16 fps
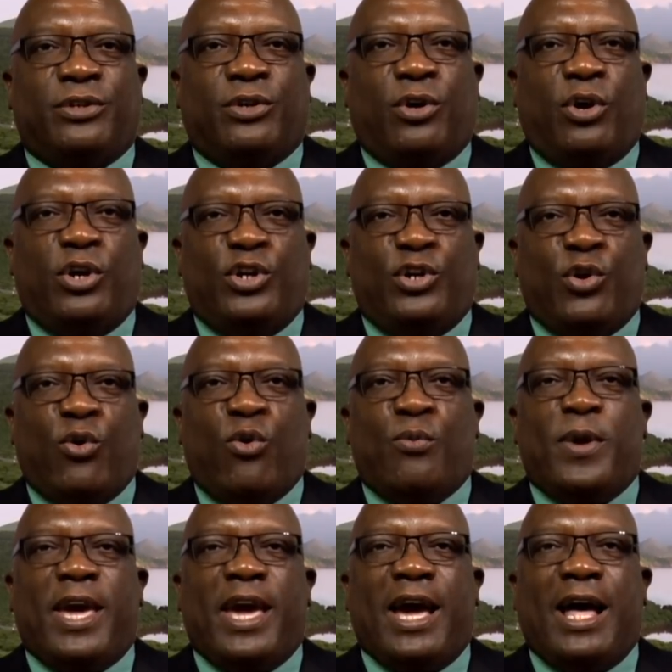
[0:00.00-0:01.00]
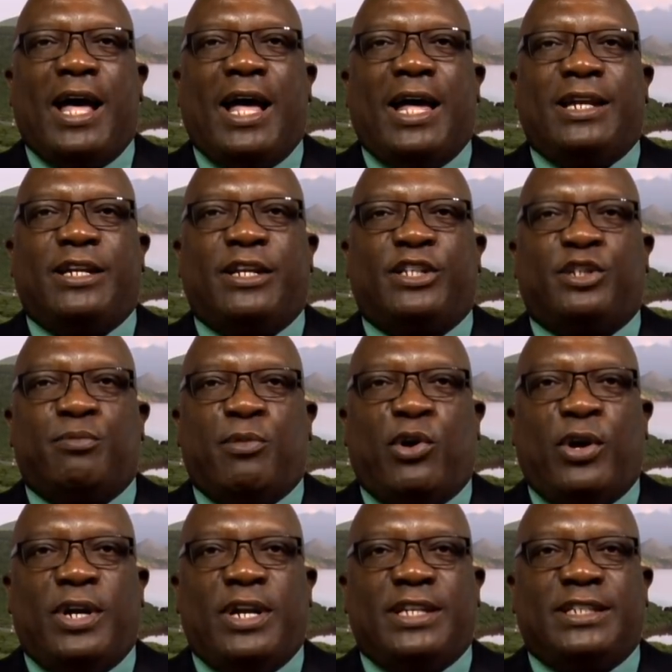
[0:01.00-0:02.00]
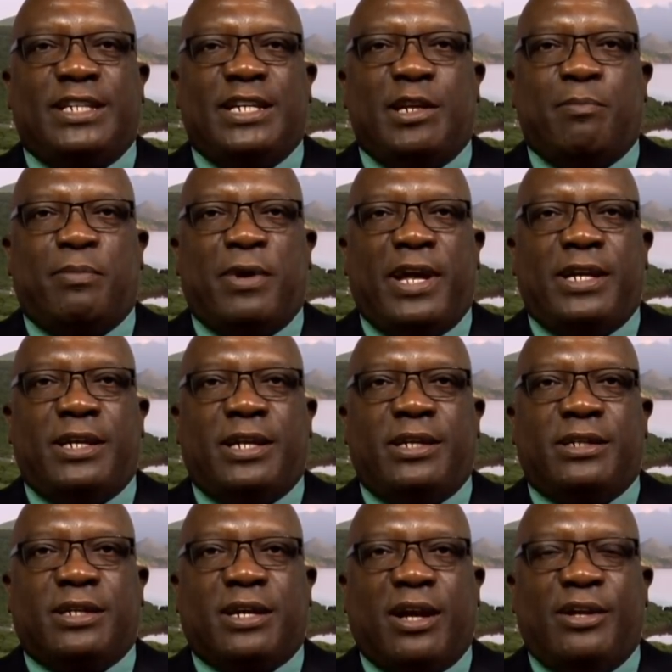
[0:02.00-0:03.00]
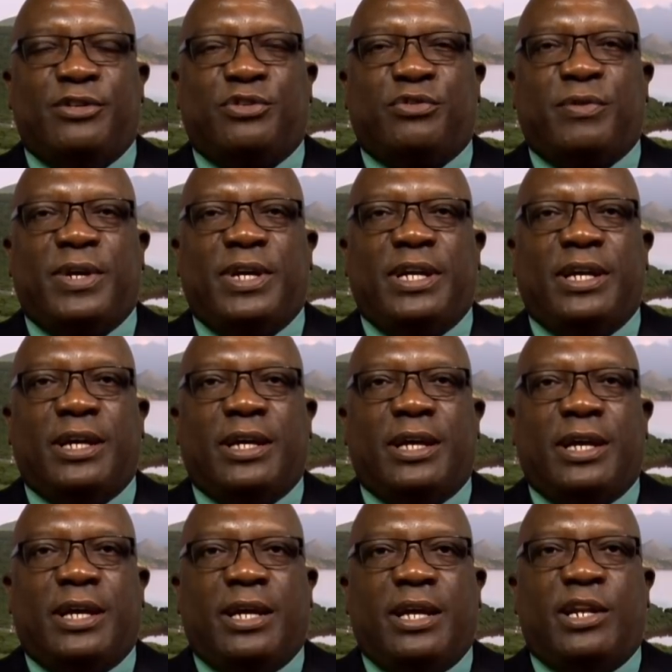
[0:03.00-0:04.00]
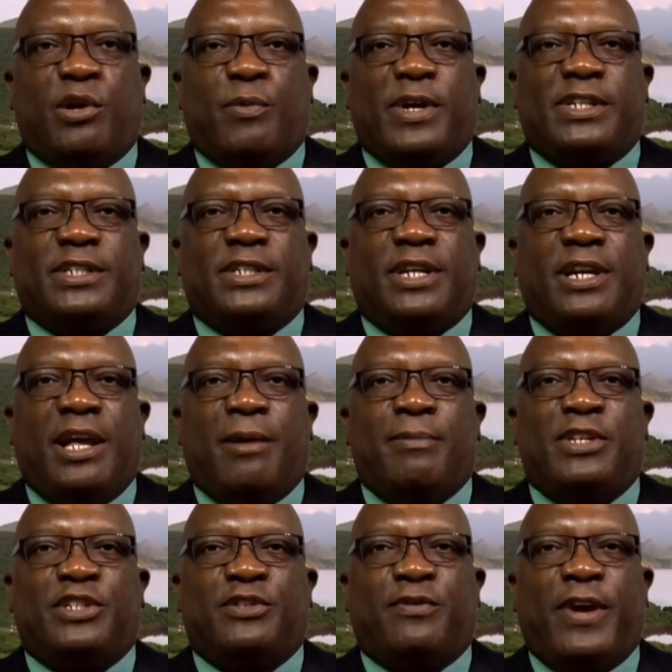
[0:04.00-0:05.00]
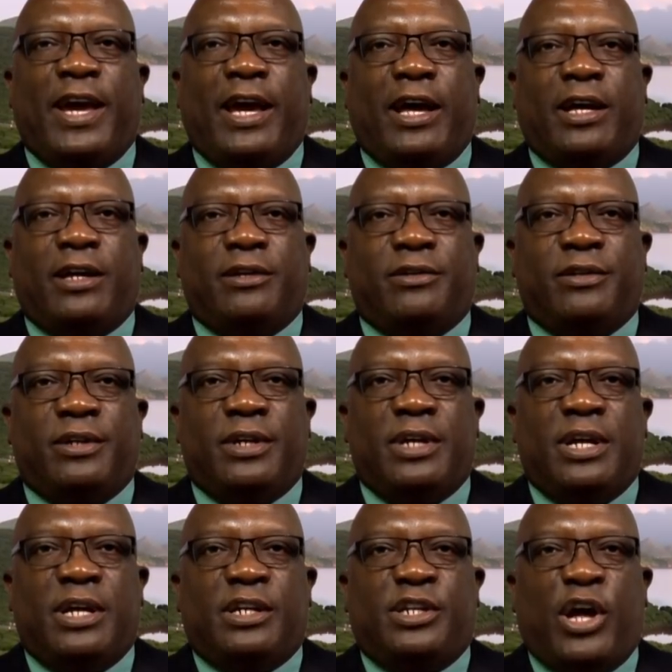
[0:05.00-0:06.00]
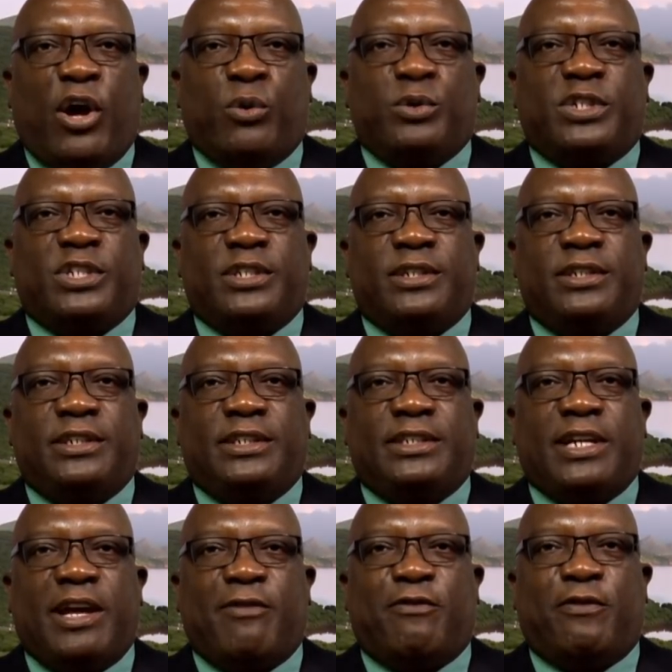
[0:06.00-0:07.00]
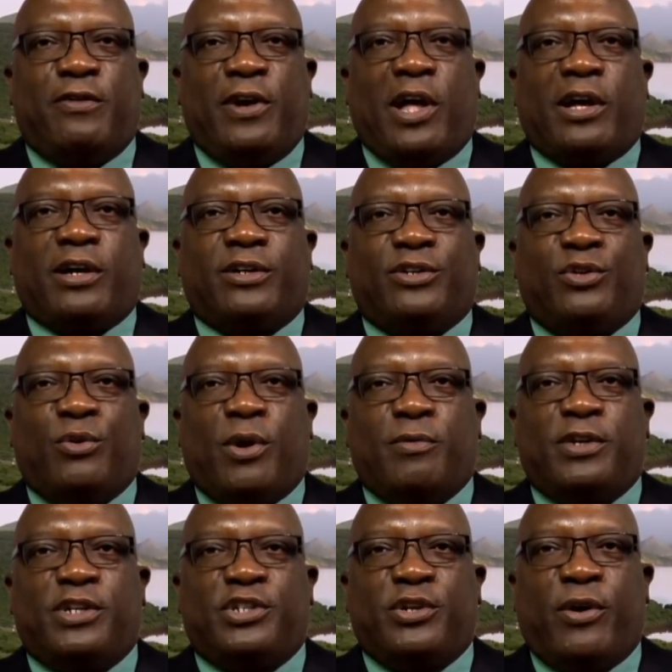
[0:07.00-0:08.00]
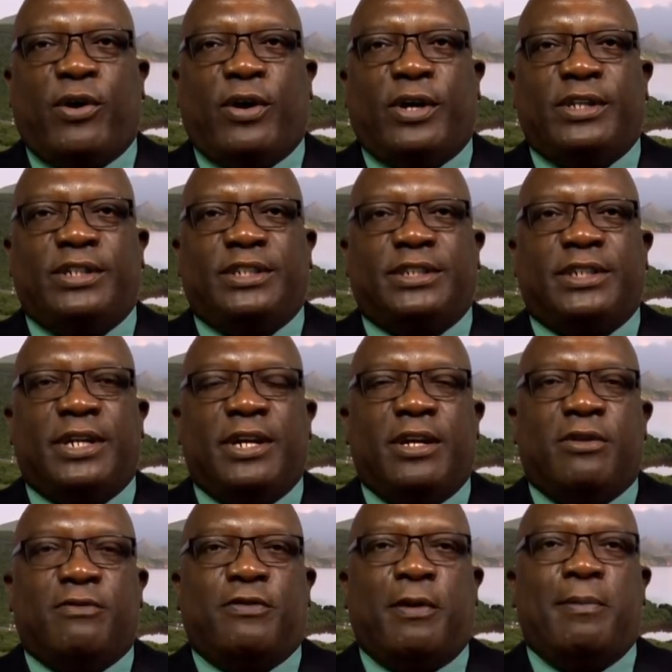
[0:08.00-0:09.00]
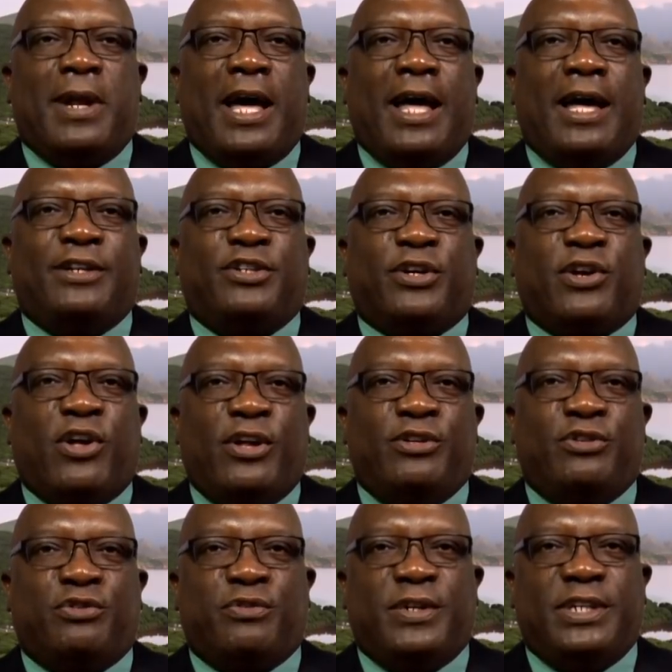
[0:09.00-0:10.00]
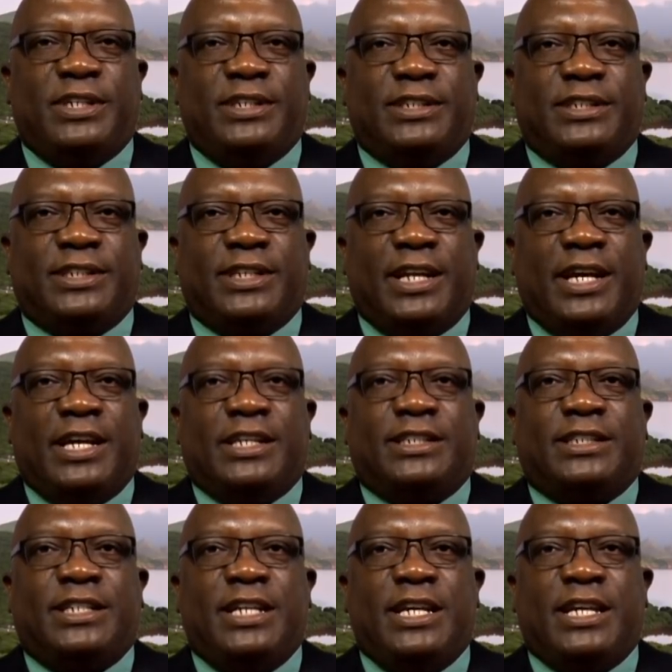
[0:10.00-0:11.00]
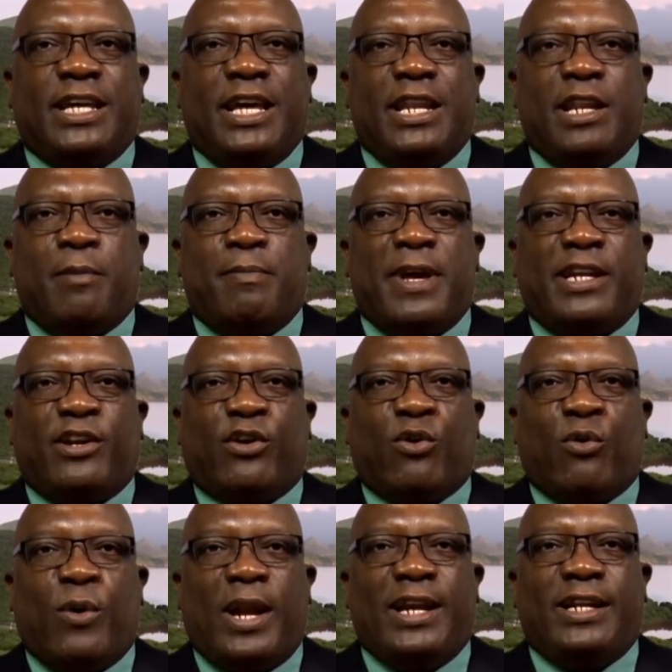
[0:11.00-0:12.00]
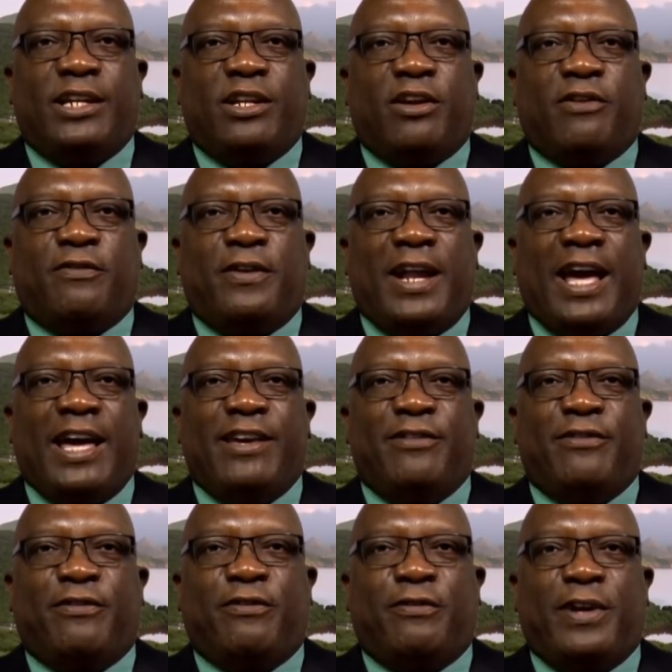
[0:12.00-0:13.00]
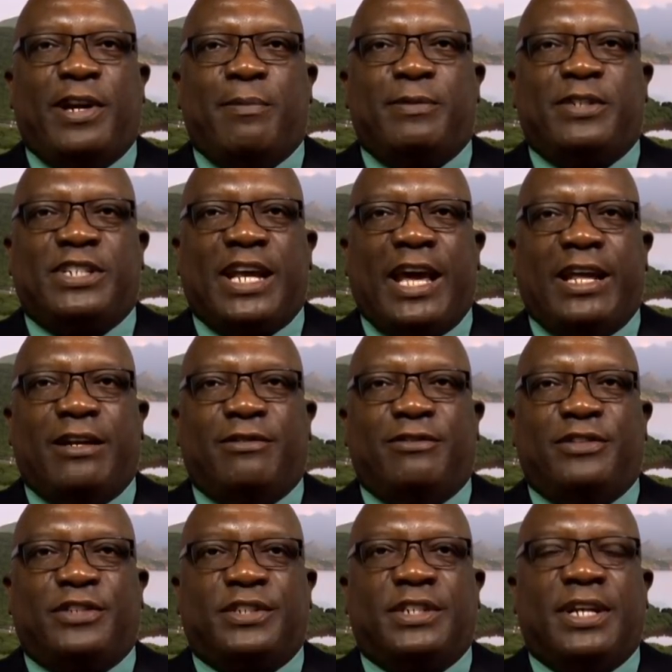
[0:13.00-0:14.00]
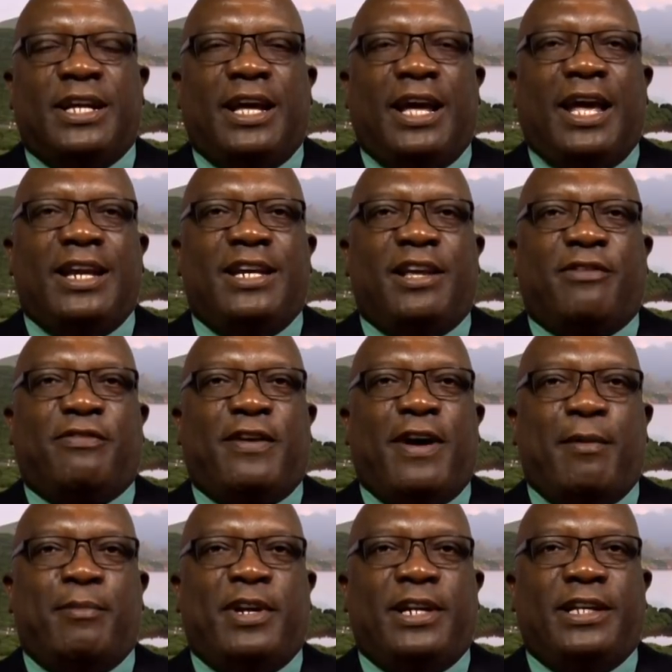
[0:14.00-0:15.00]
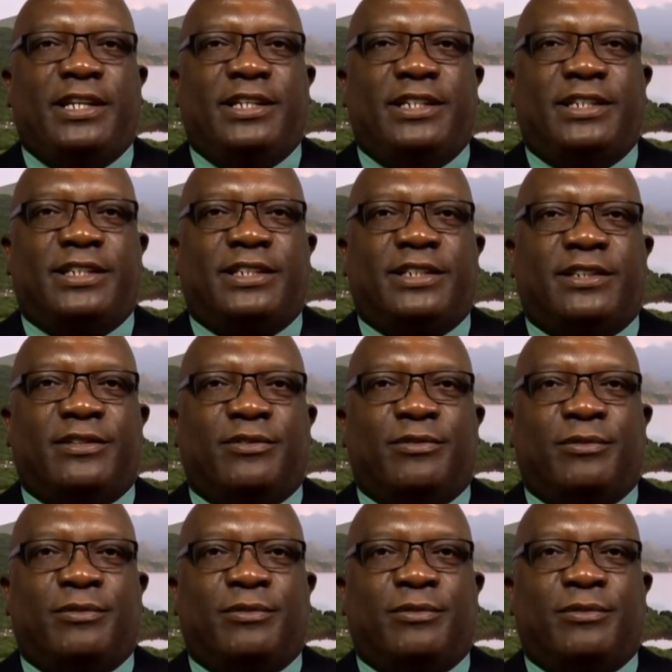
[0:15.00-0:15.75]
Although we are the smallest independent country in the Western Hemisphere, thousands have flocked to our shores from larger countries, seeking a better quality of life for themselves and their families.